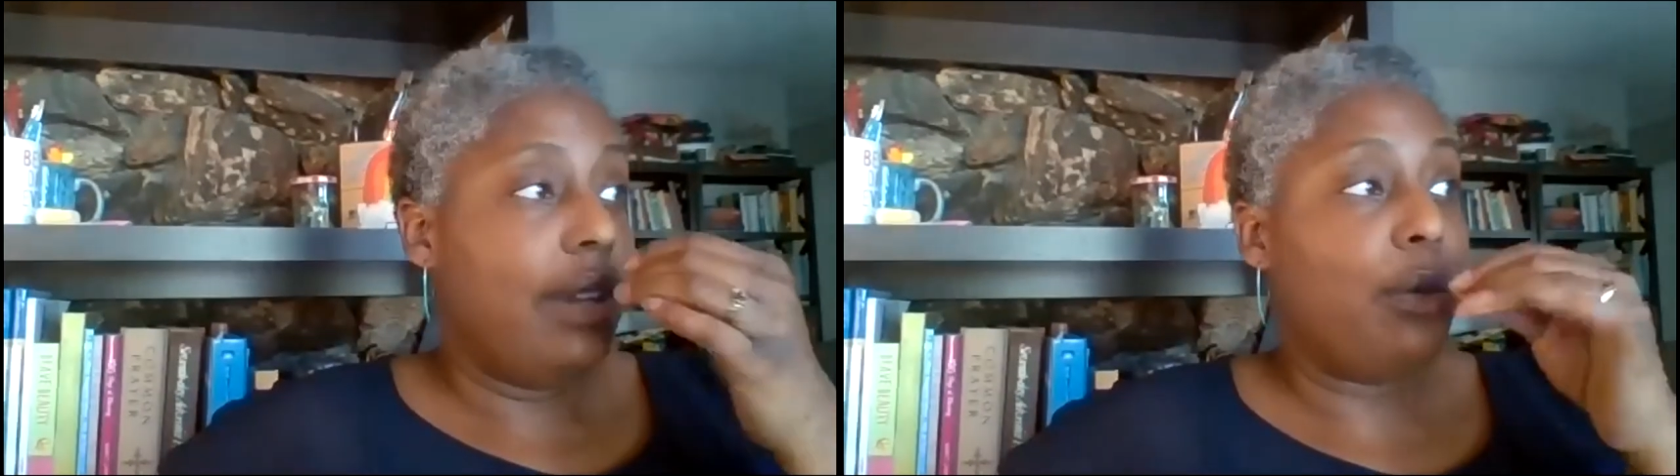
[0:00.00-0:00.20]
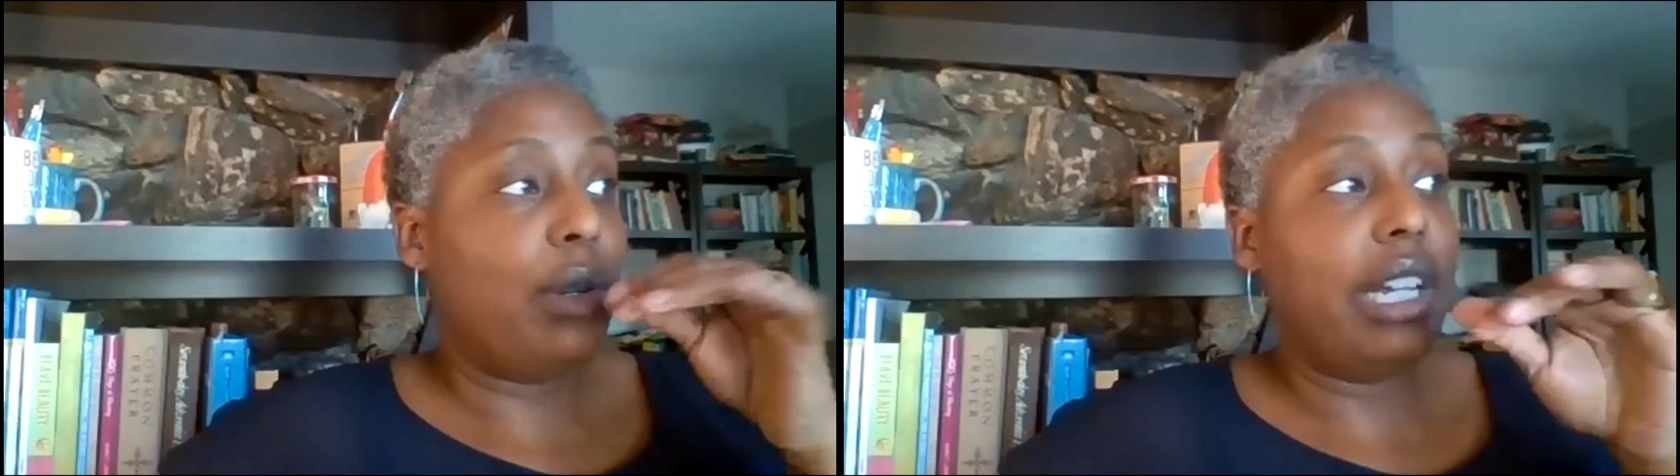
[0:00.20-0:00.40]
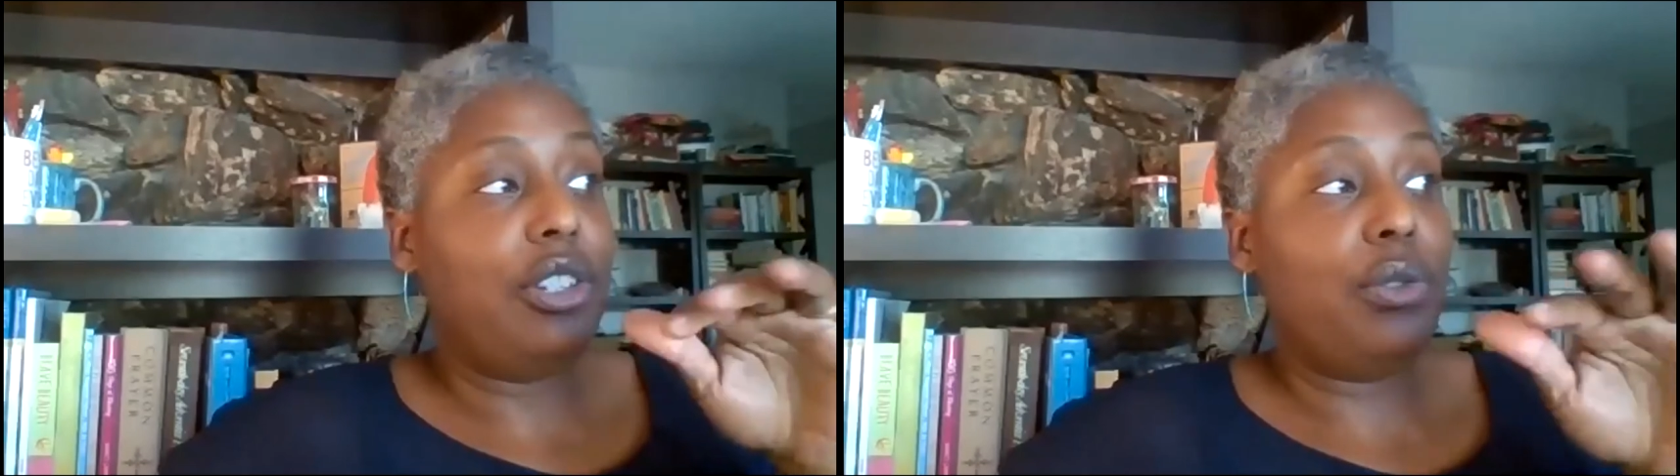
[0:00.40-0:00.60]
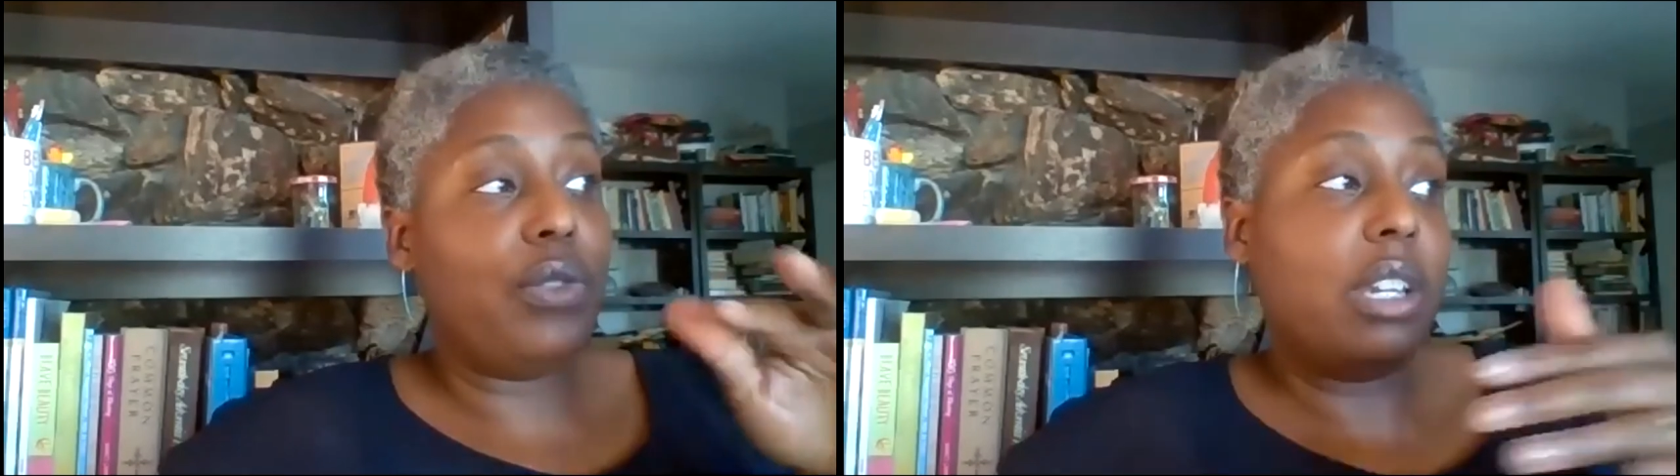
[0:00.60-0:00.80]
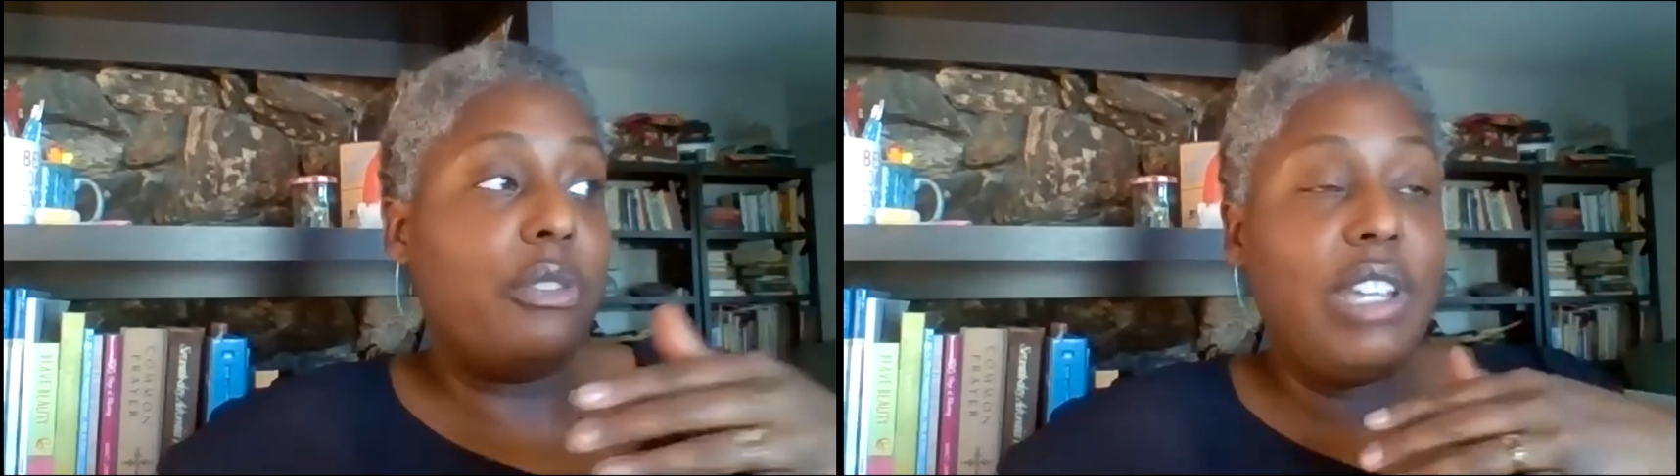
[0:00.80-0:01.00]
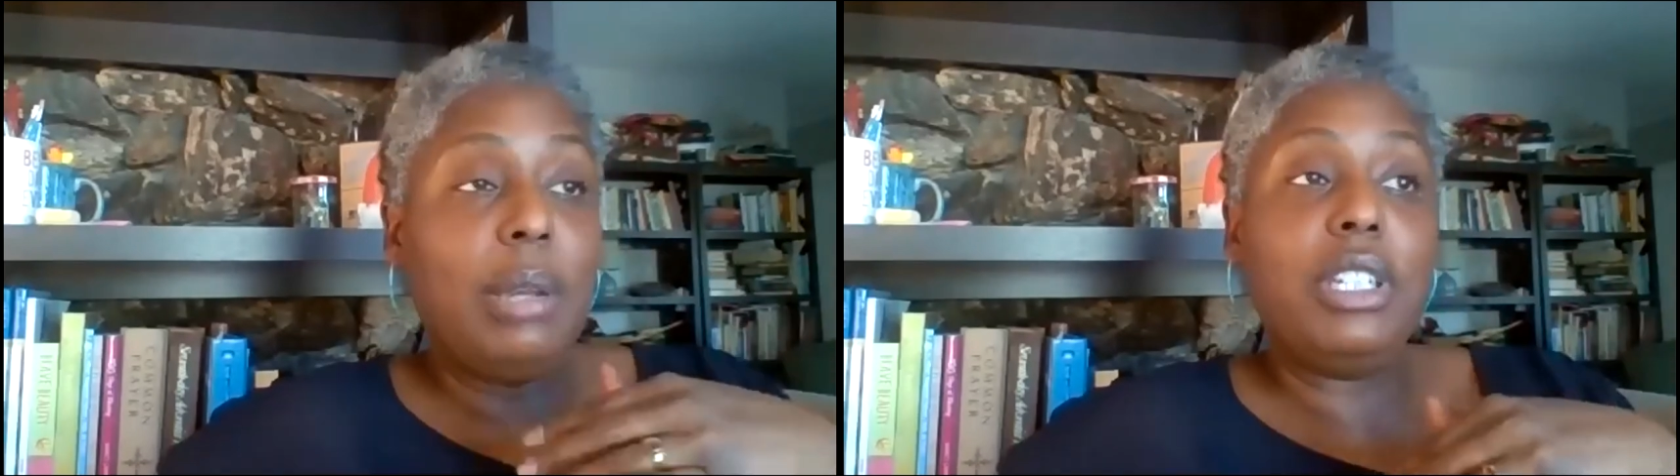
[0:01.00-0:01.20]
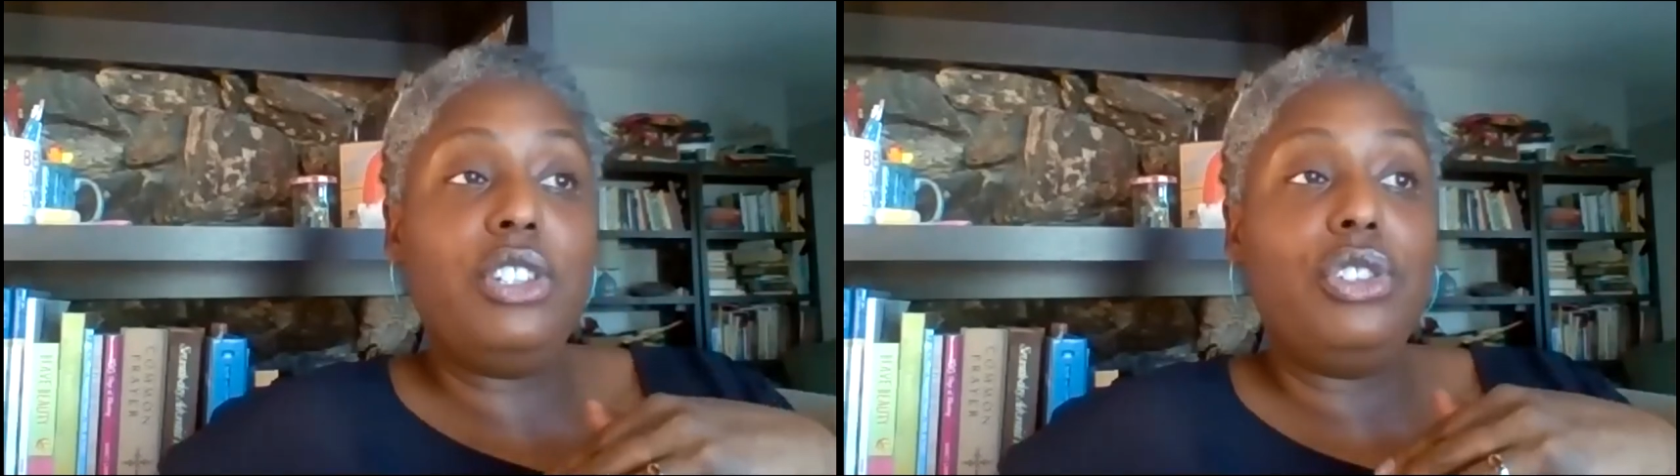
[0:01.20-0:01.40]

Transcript: And what I do, if like a family